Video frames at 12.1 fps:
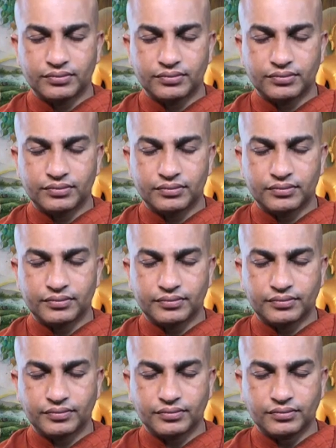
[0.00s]

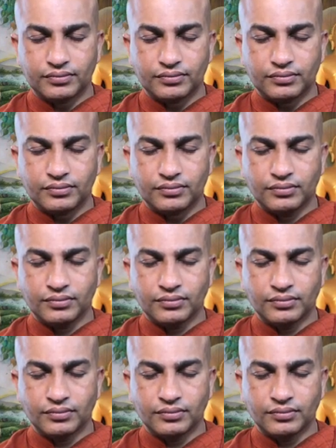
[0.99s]

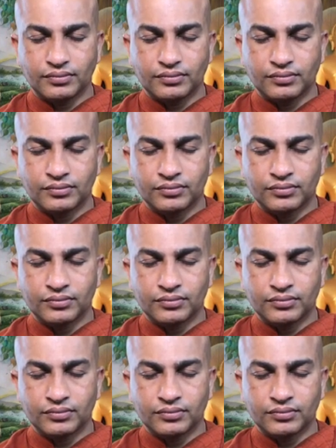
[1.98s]
(silence)